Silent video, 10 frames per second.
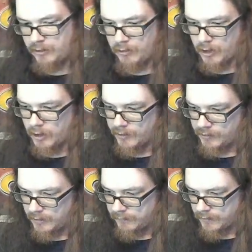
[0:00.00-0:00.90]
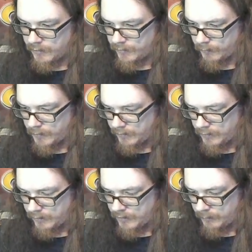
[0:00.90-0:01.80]
new card sleevers for when I
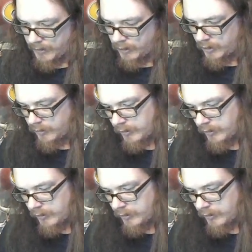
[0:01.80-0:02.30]
start sending my cards